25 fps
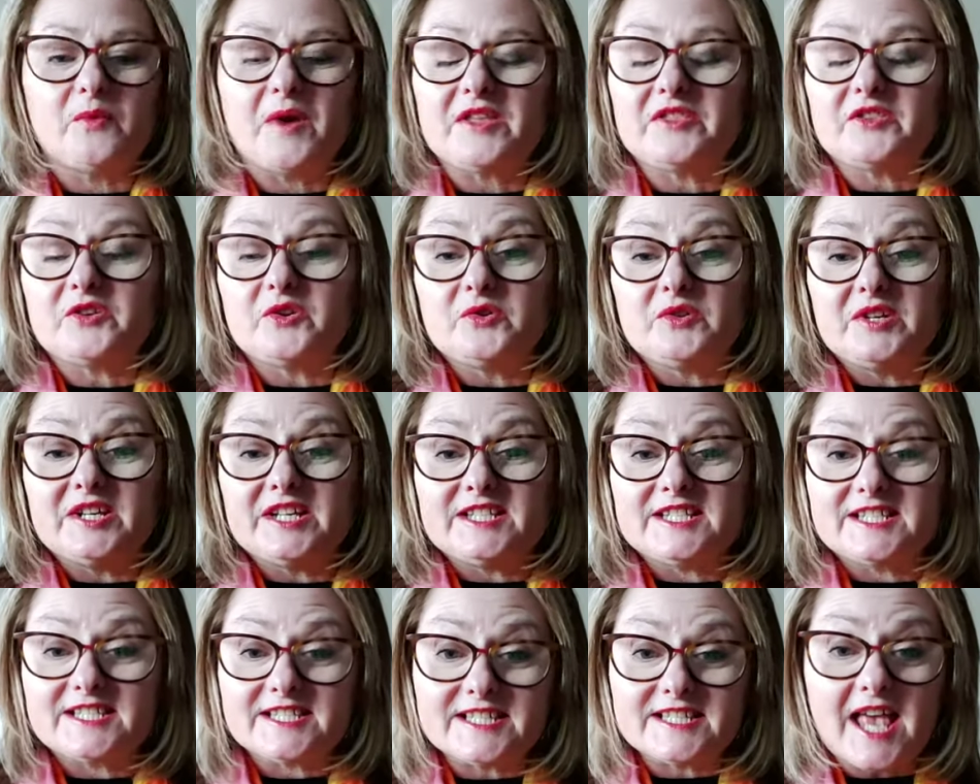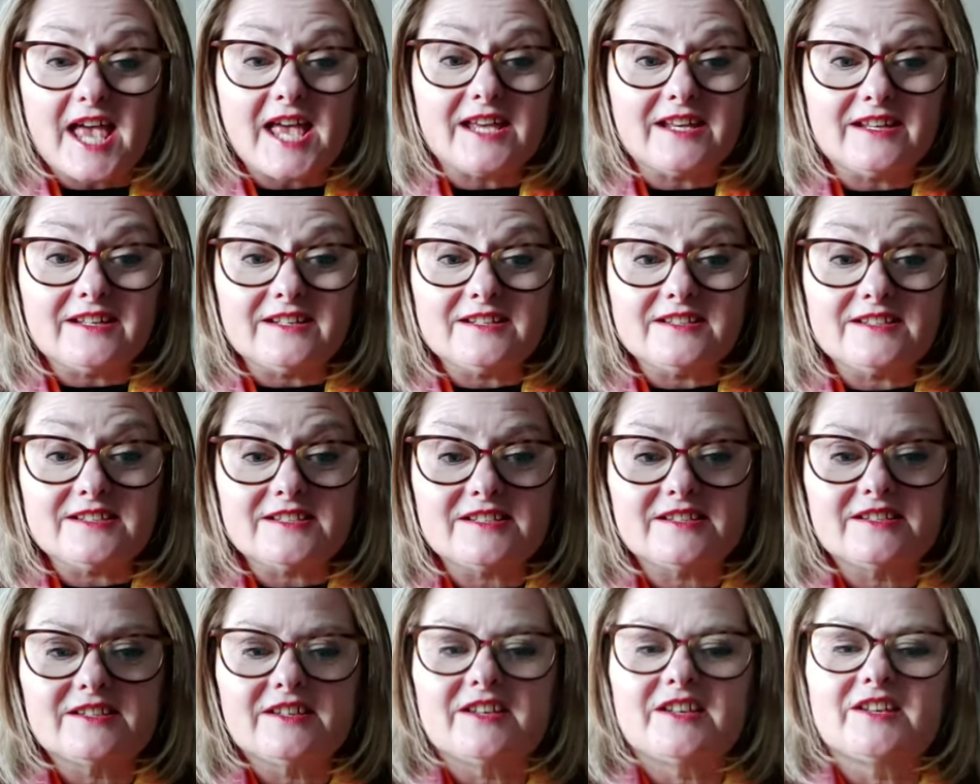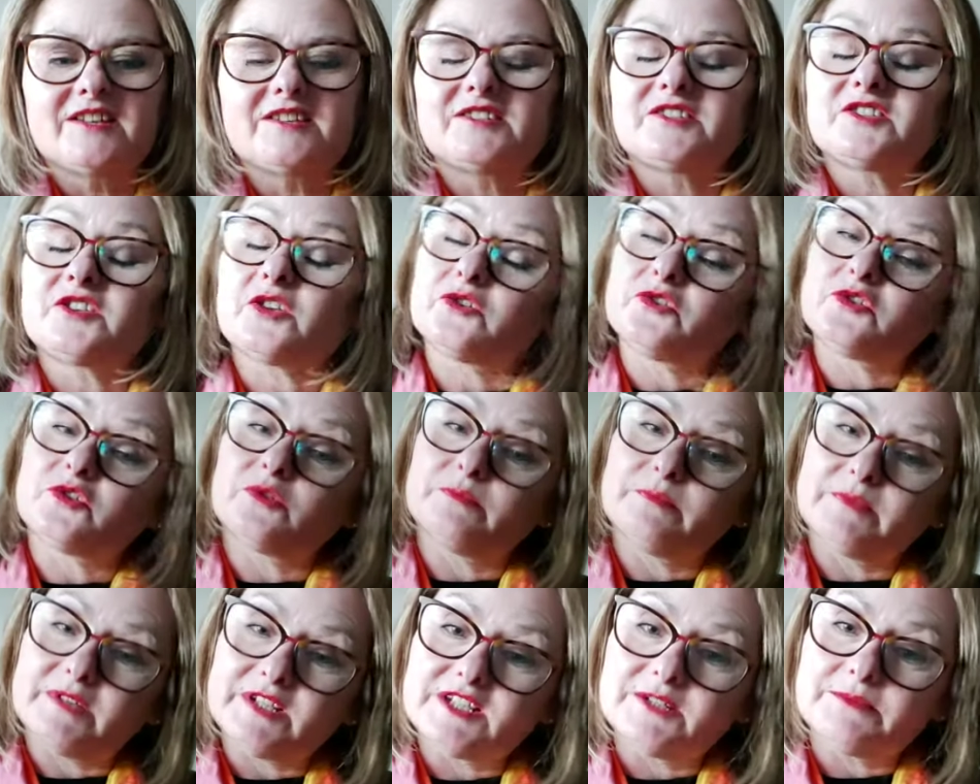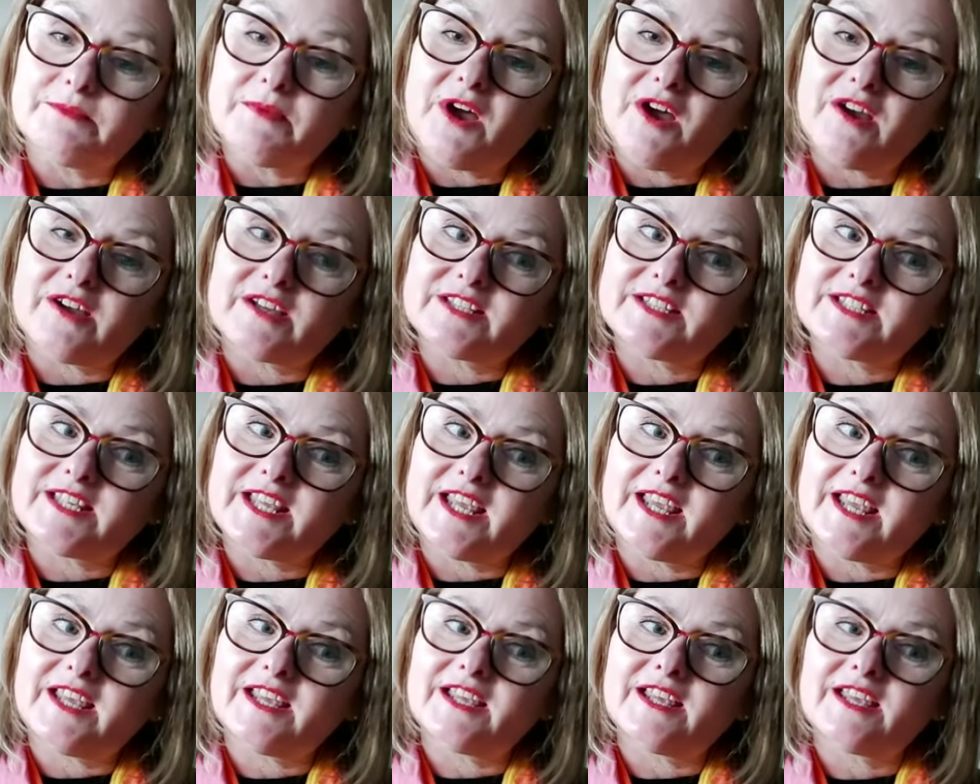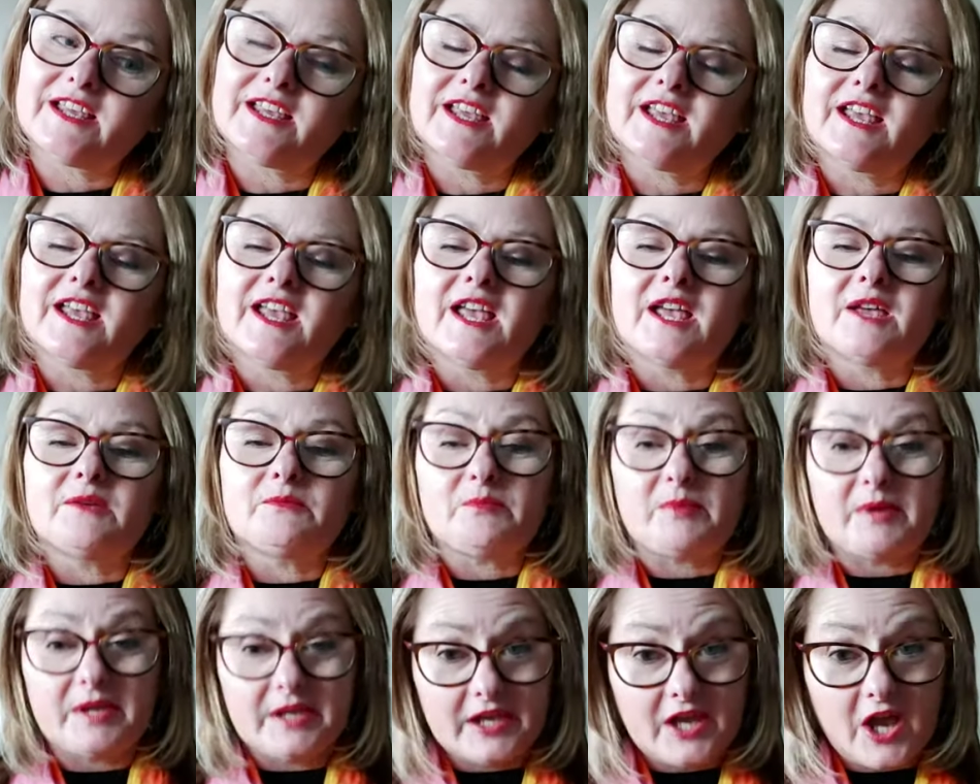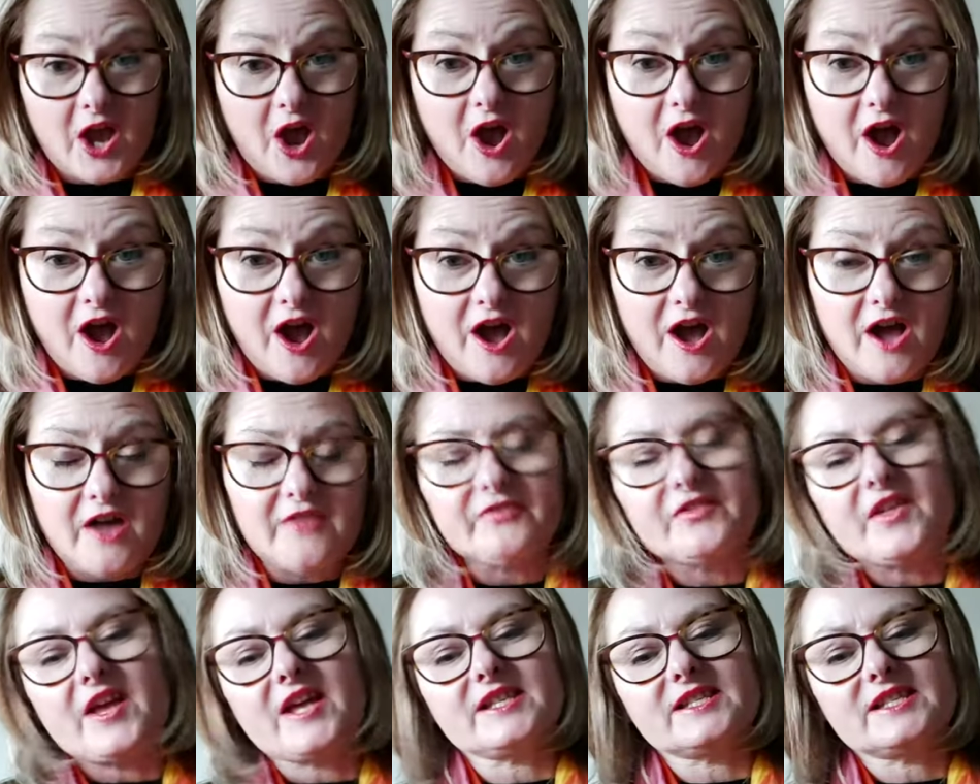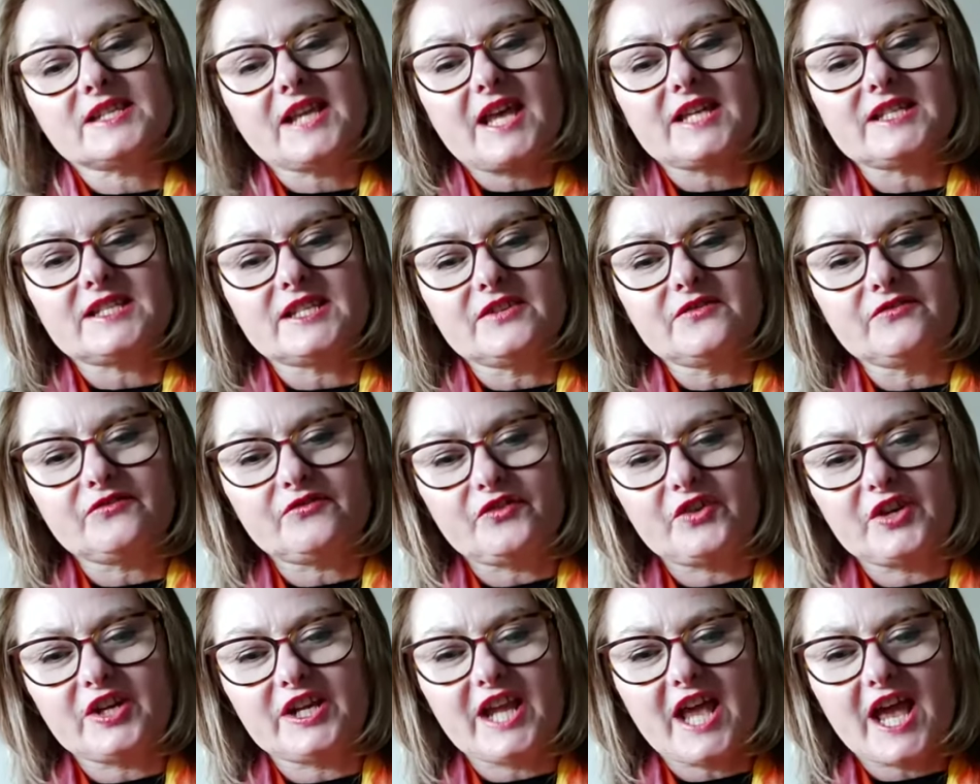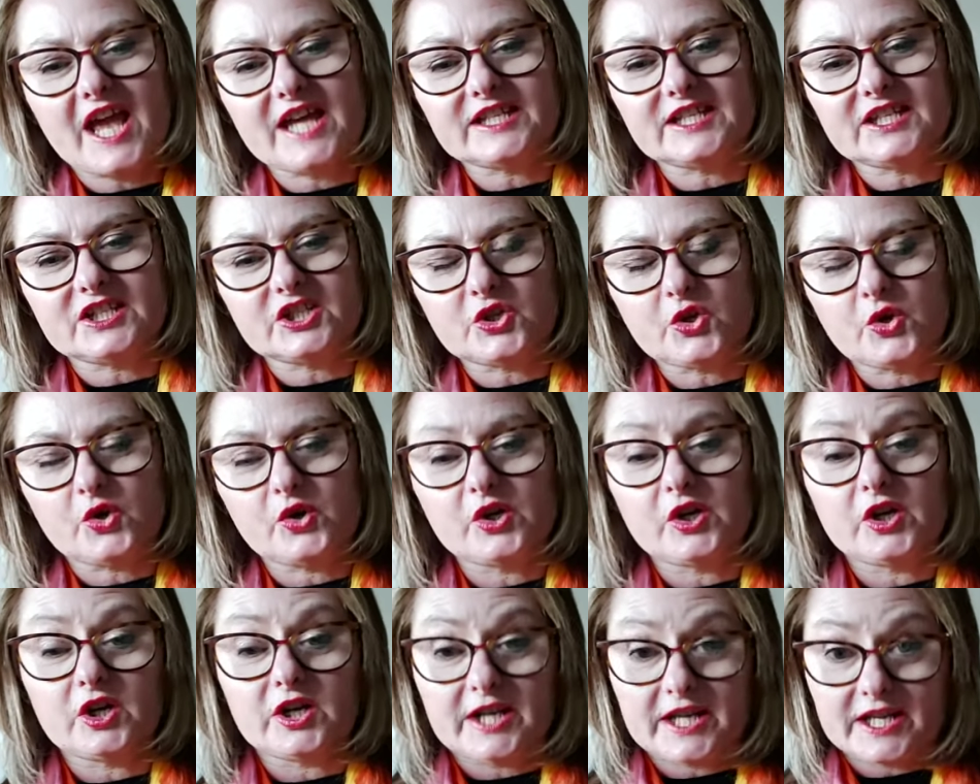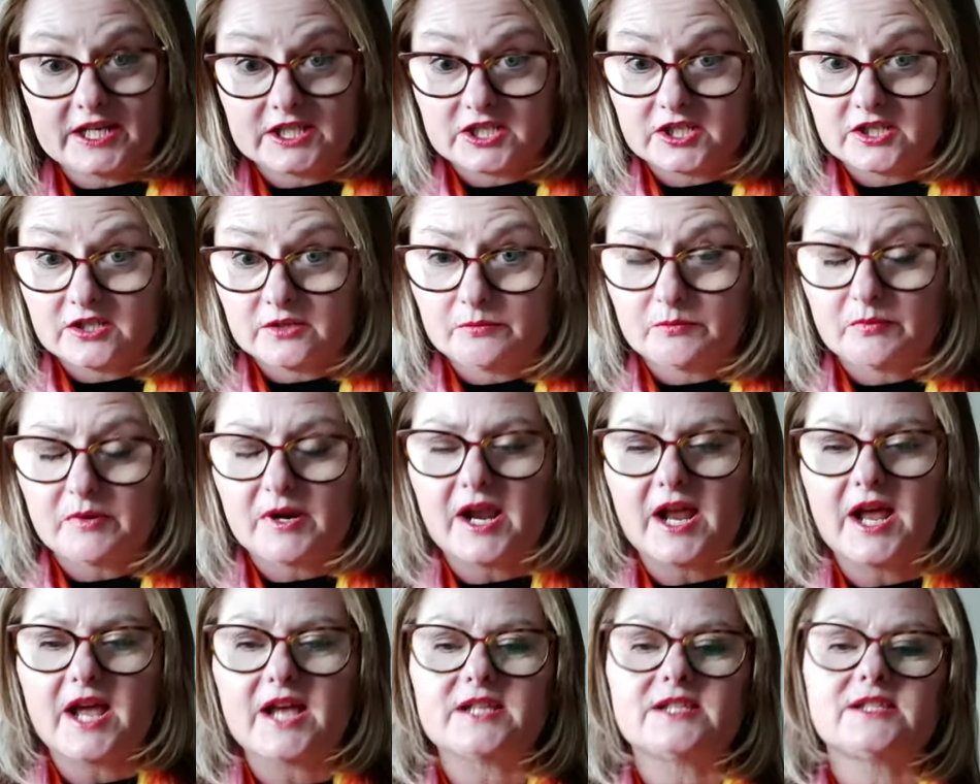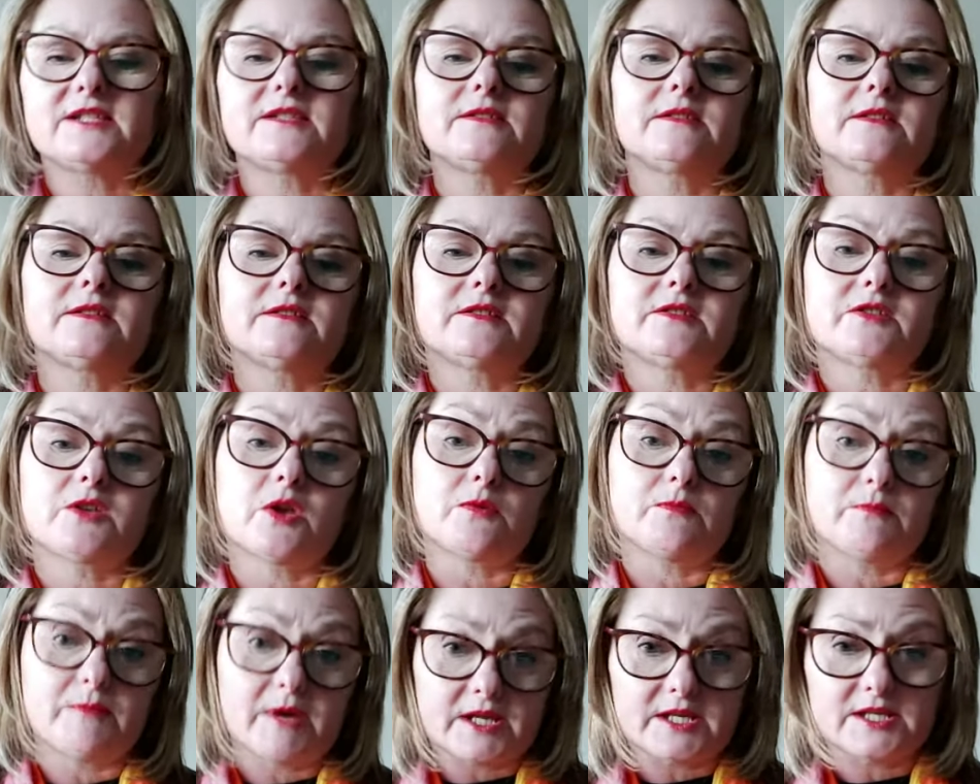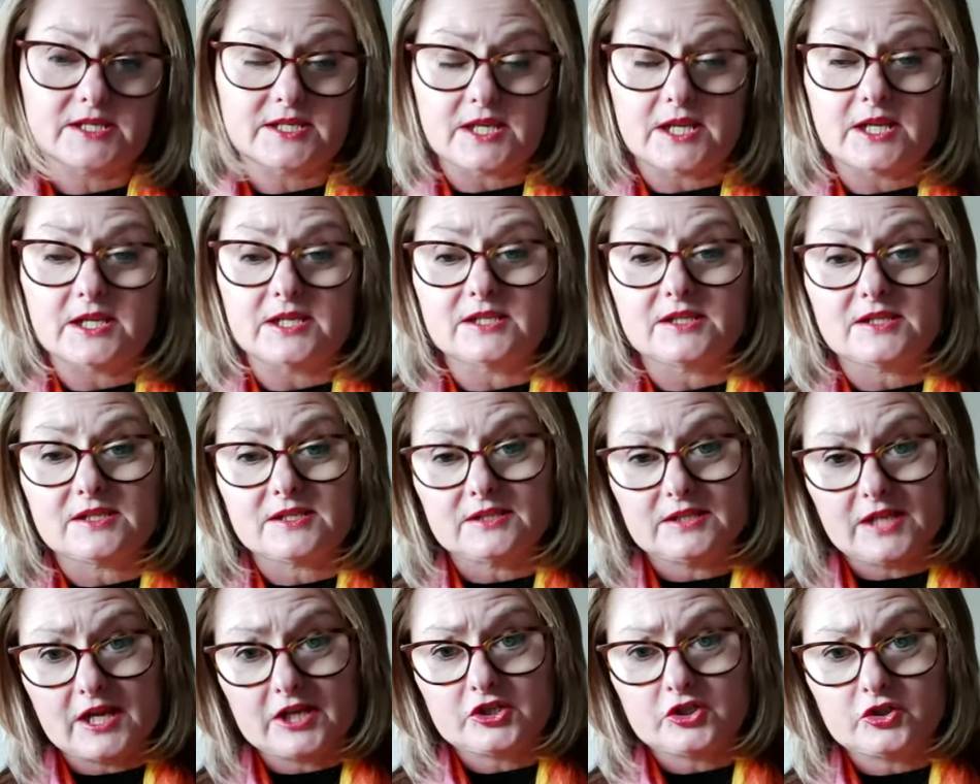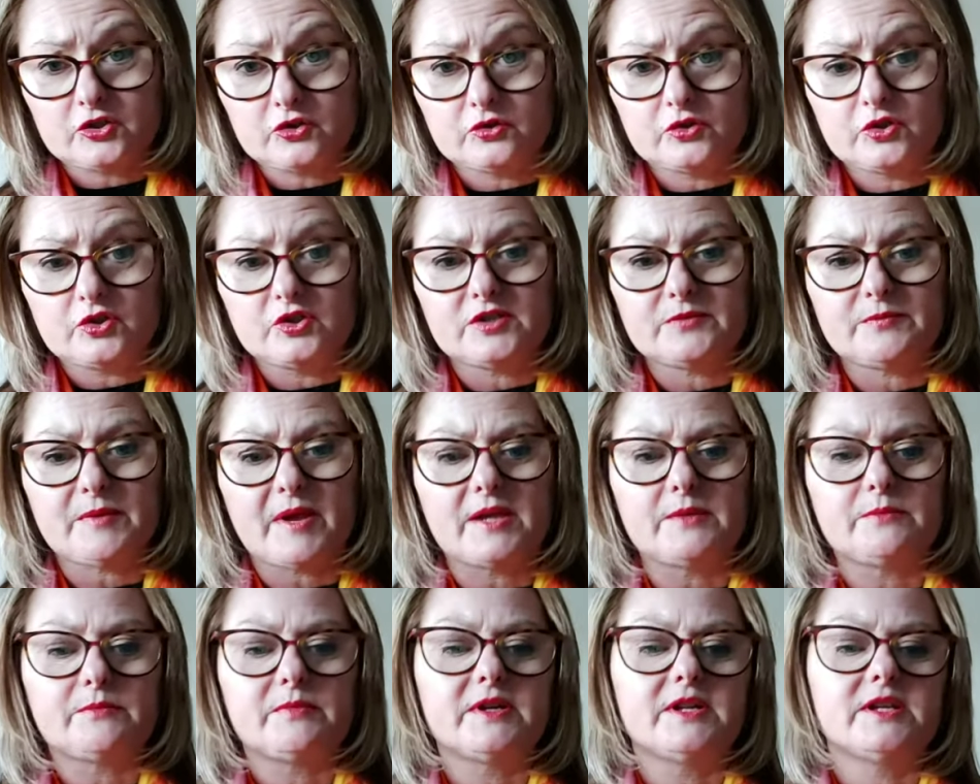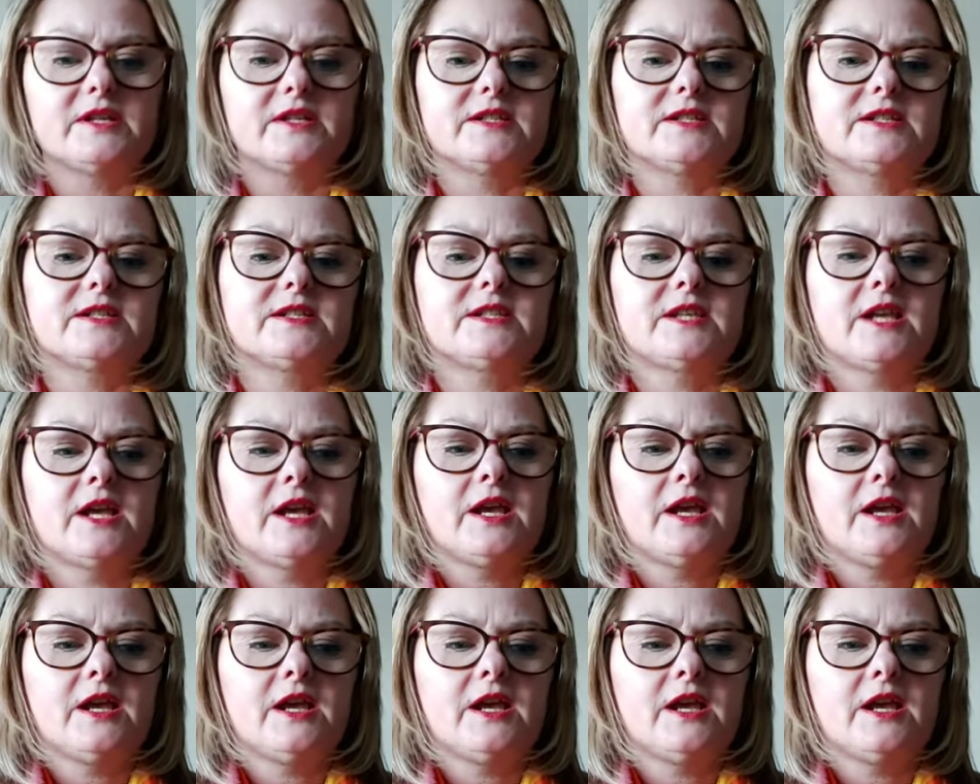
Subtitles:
Whether you need sales, social media marketing, PR, that's getting free editorial into the press, so magazines, national newspapers,